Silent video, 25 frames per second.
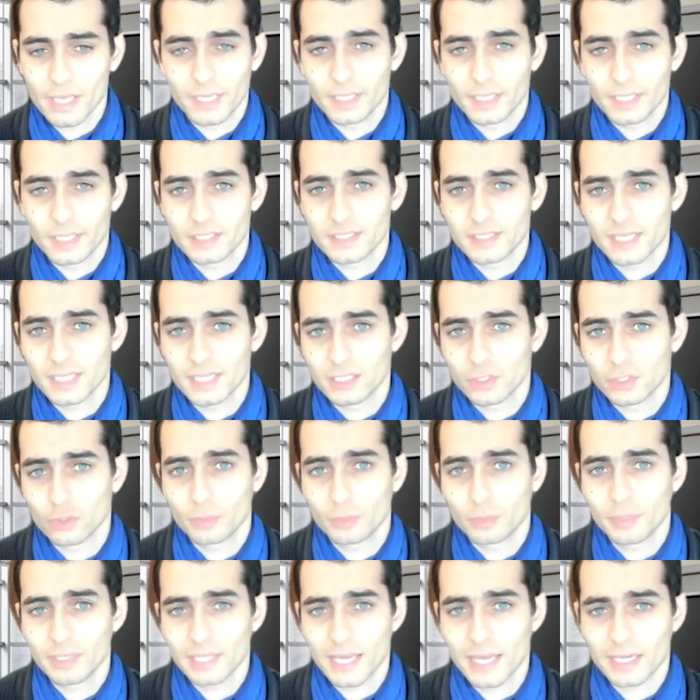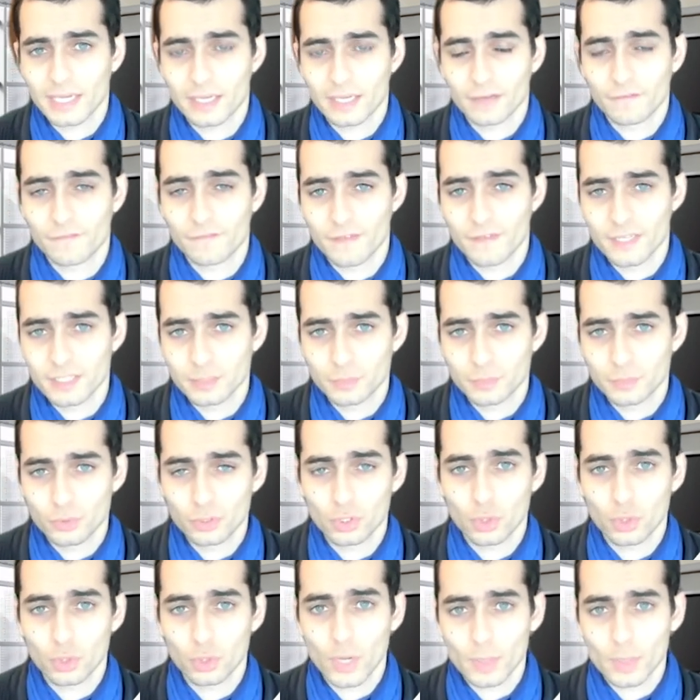Instead, there will be like a
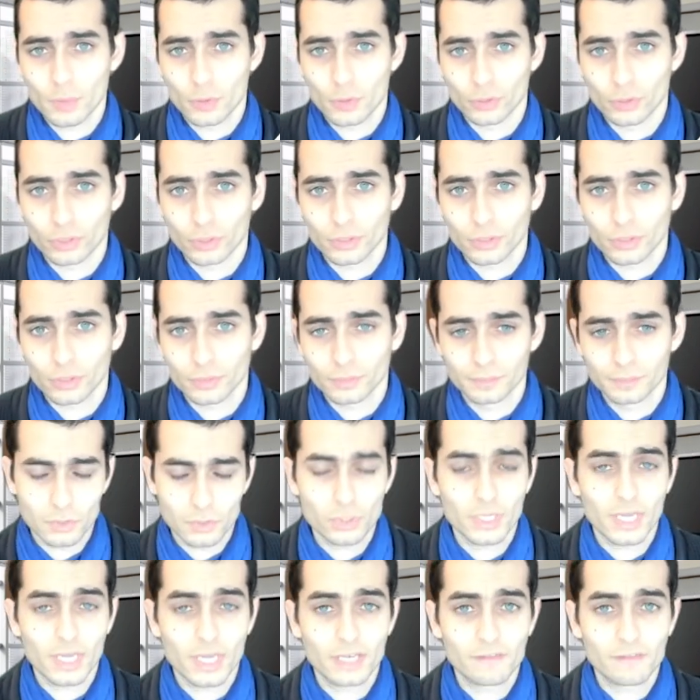Facebook webhook. So you